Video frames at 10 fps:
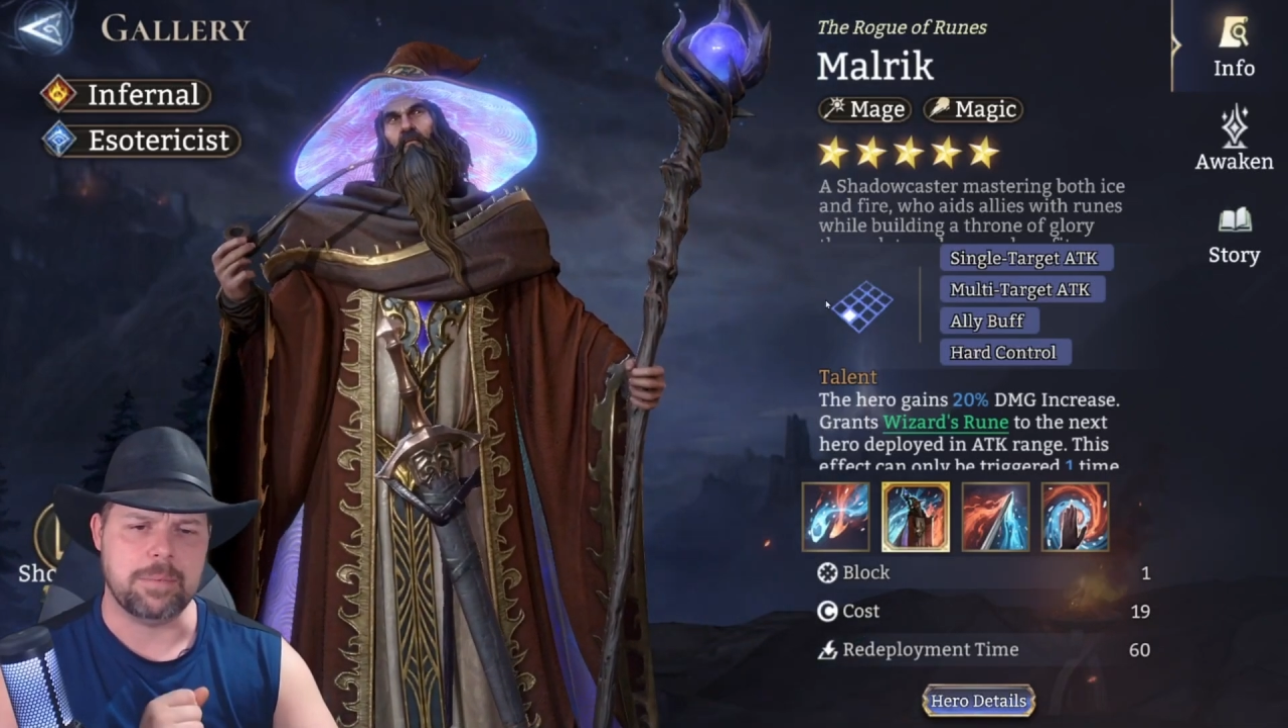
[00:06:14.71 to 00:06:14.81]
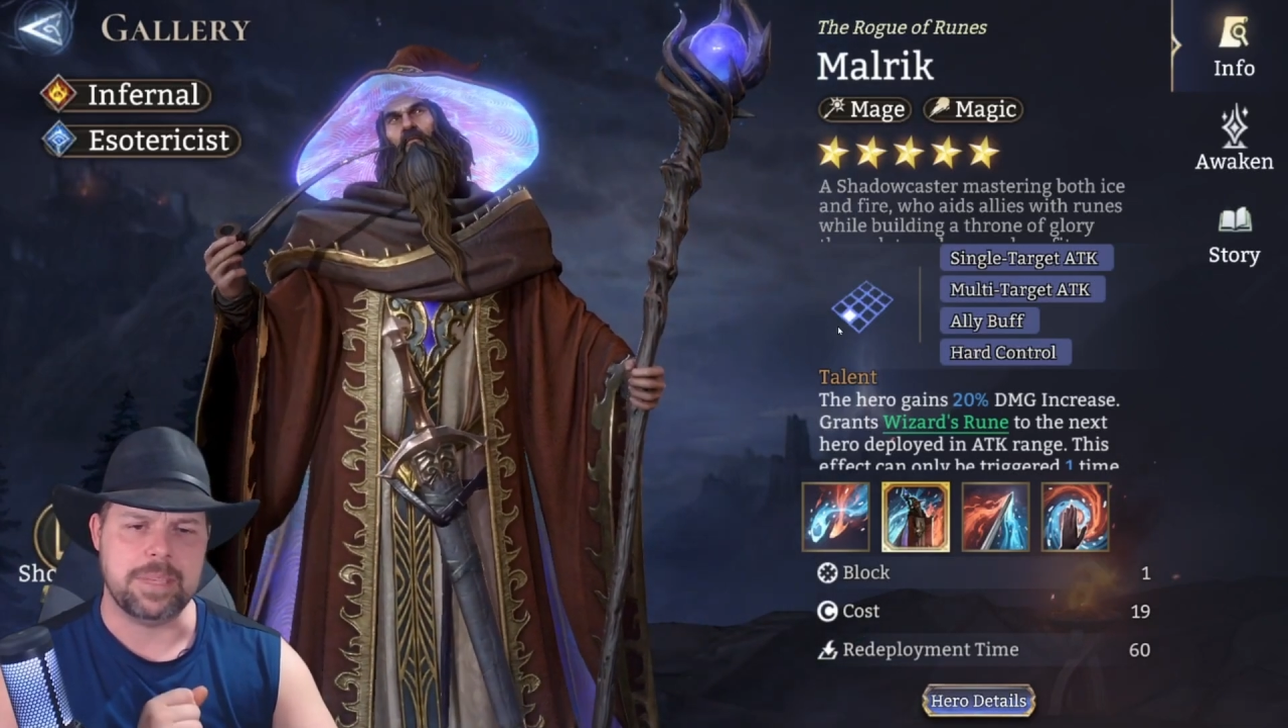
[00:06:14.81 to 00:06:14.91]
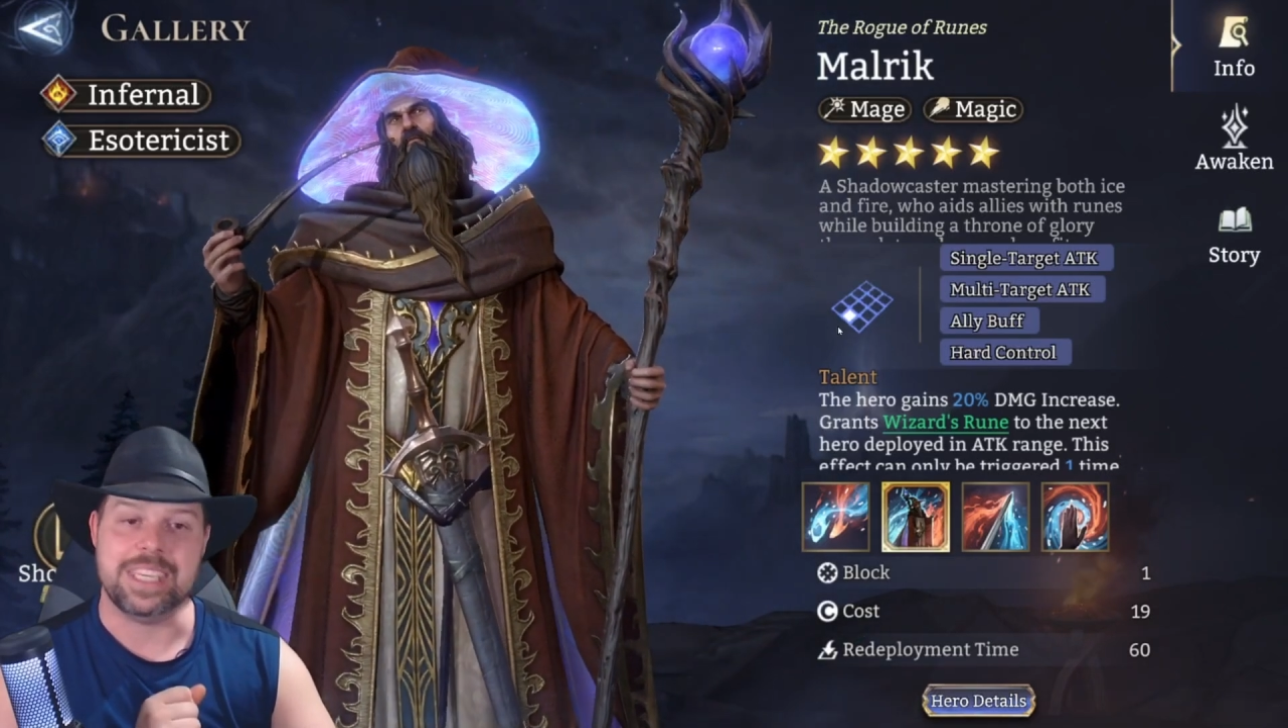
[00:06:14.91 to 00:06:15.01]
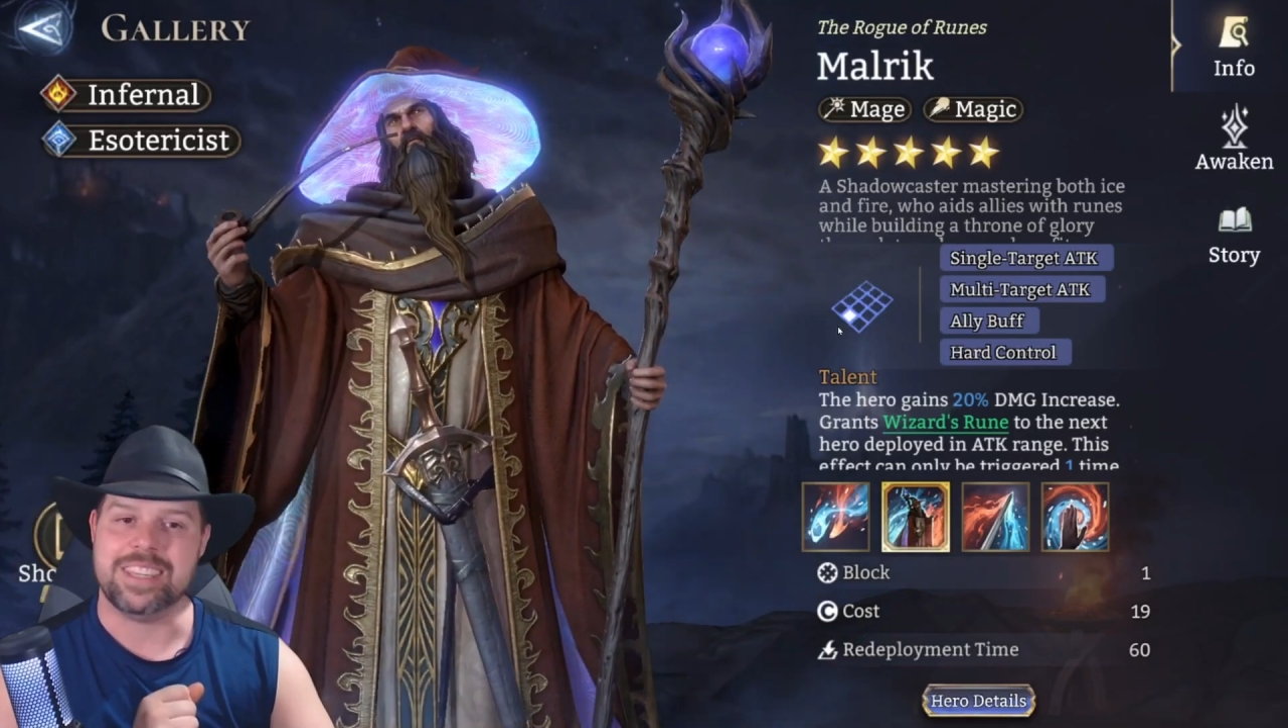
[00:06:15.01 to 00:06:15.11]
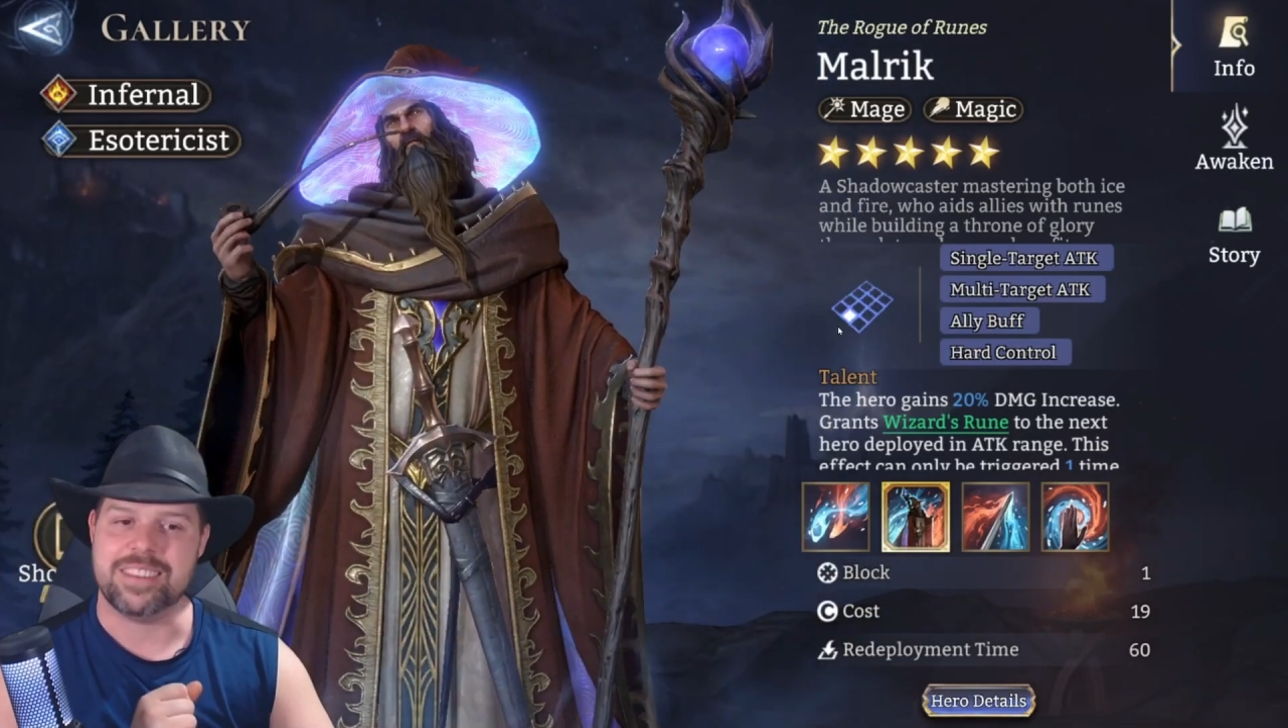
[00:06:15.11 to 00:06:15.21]

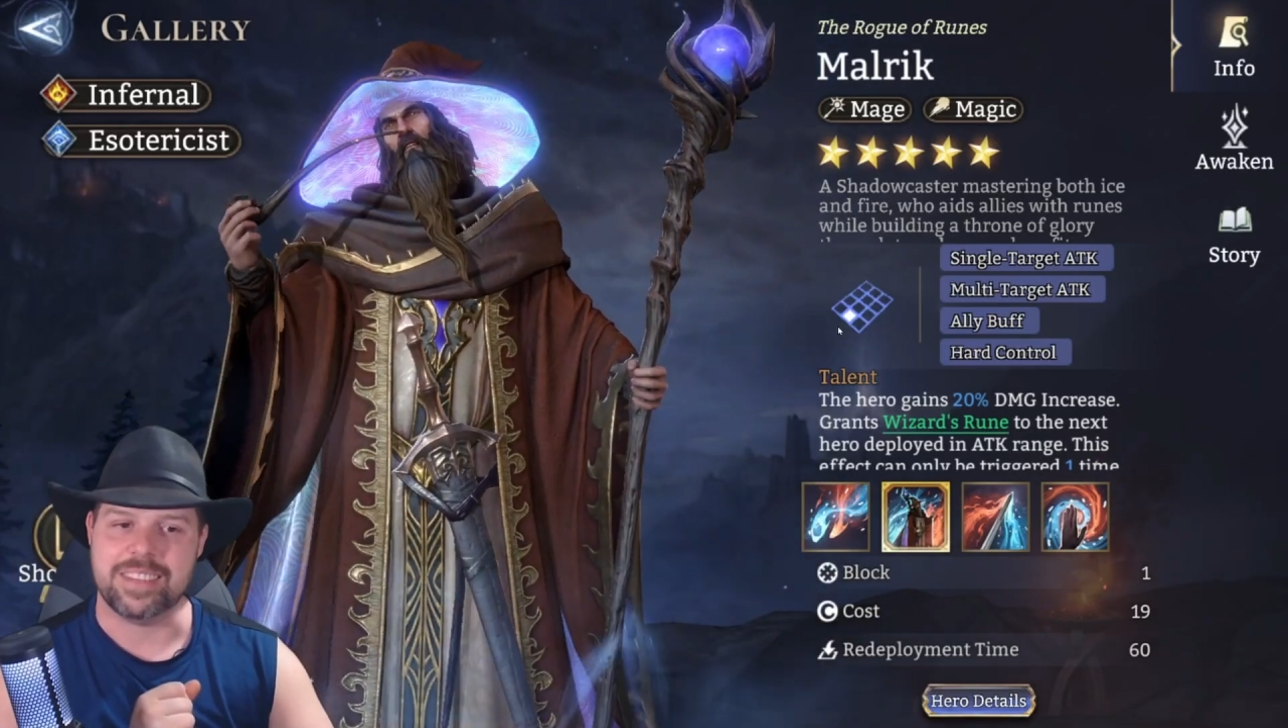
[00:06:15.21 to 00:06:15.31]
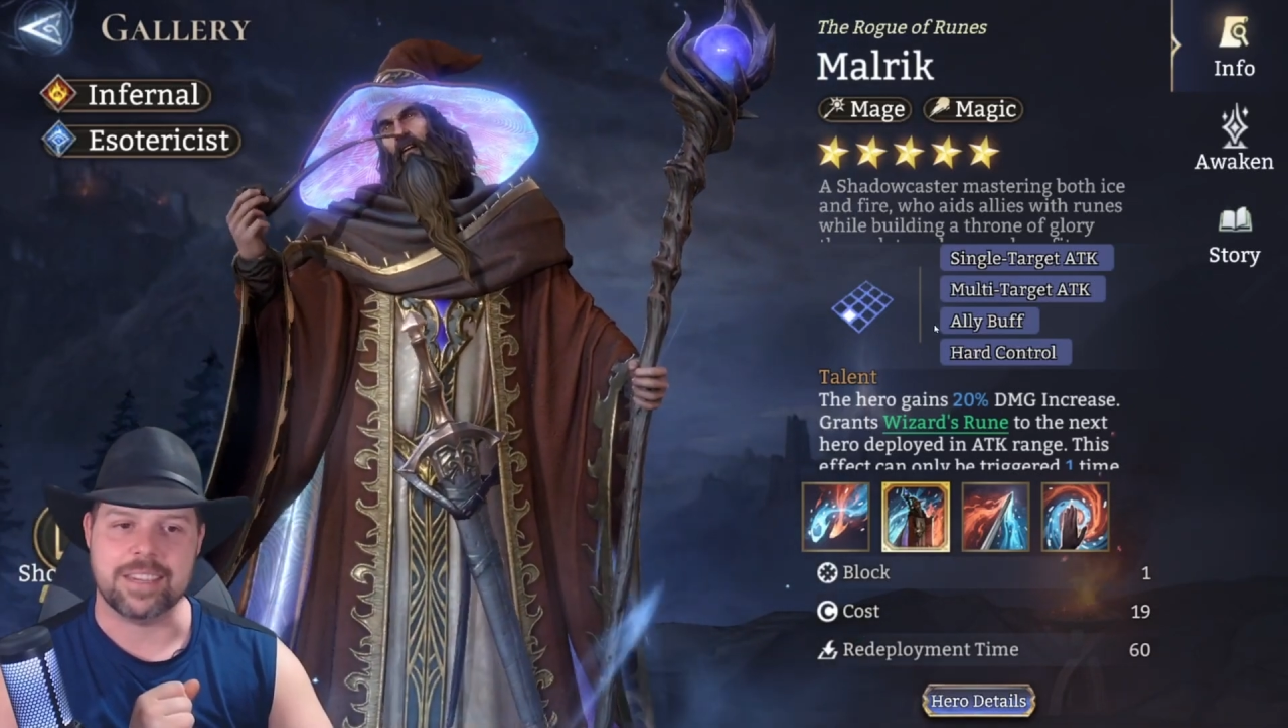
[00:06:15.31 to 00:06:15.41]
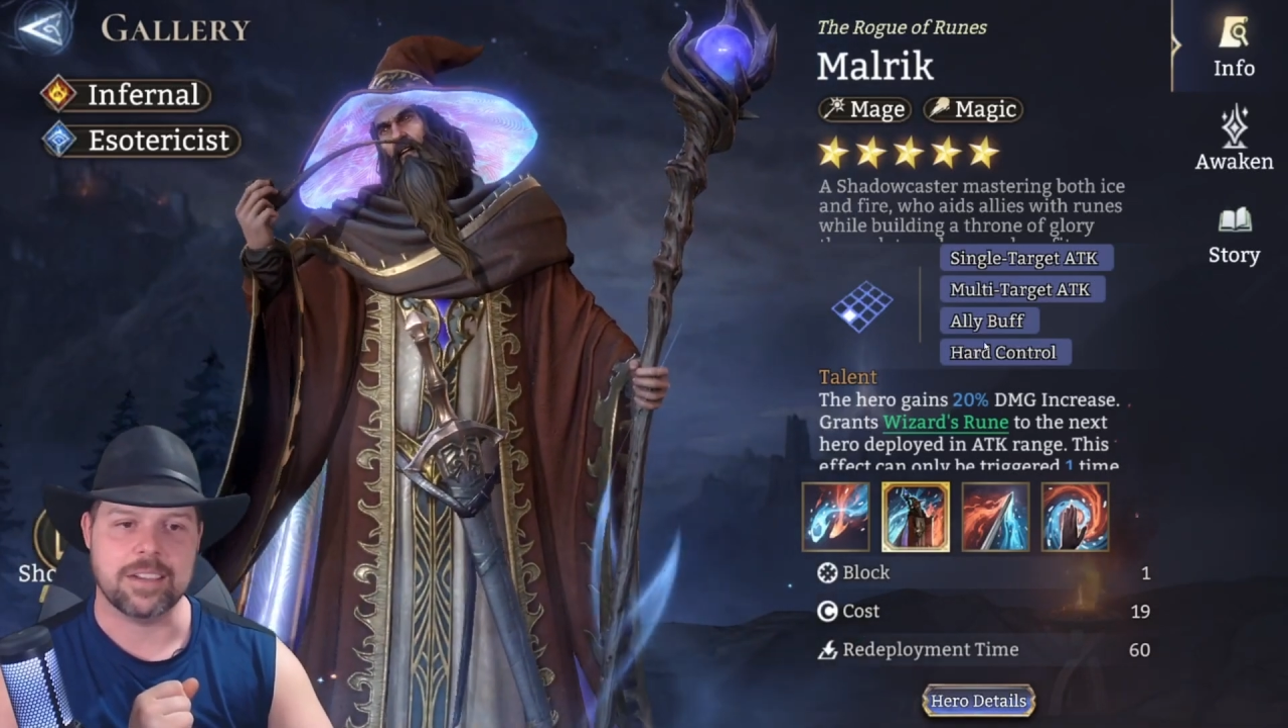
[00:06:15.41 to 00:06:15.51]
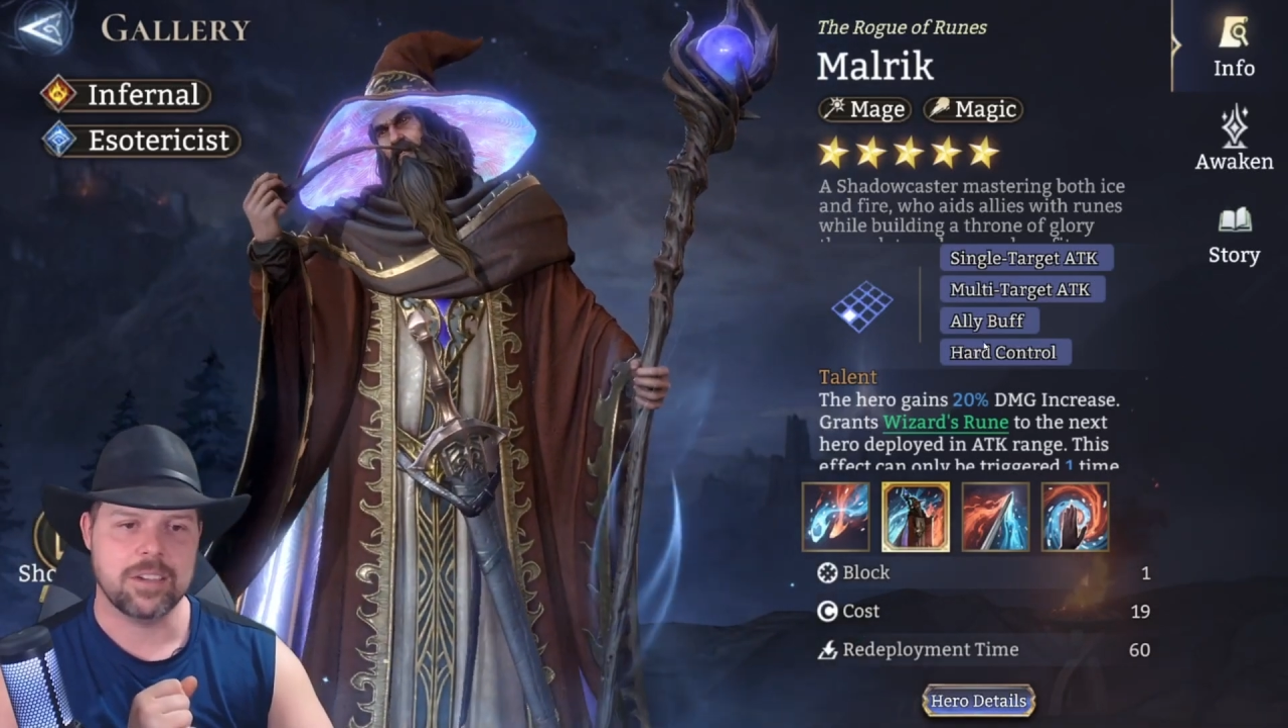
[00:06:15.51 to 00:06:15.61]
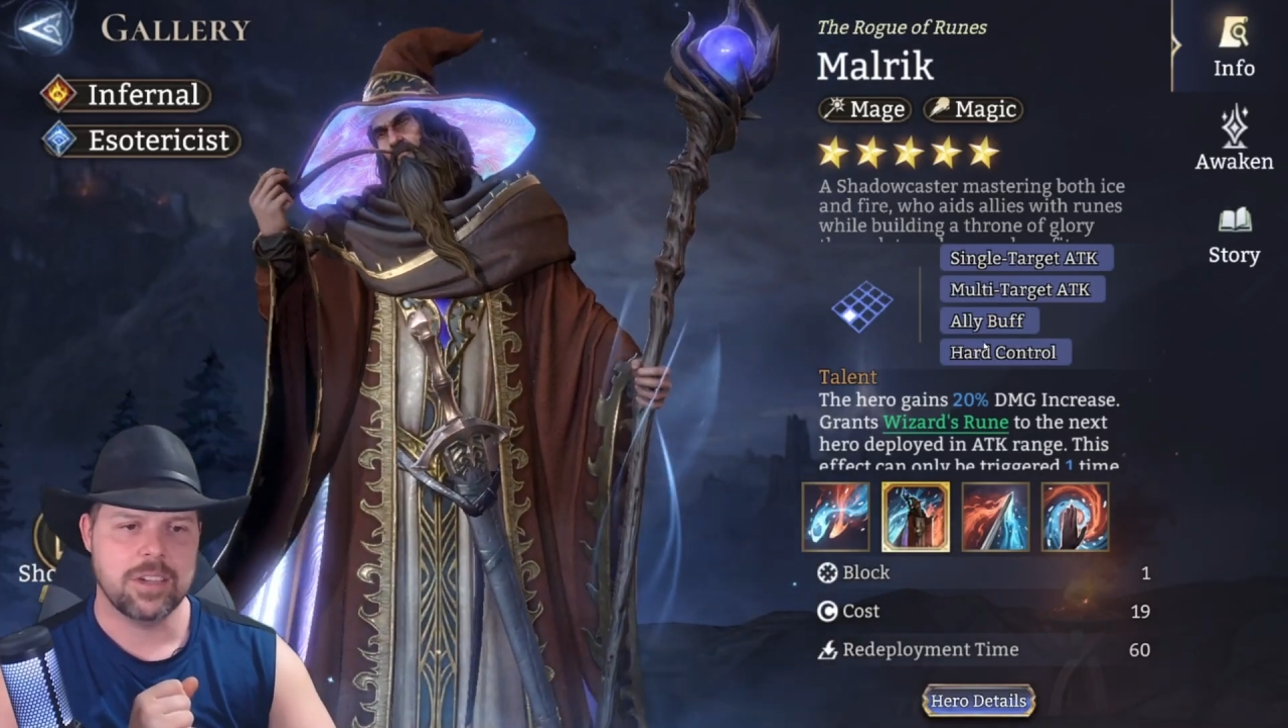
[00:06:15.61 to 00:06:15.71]
PvP thing.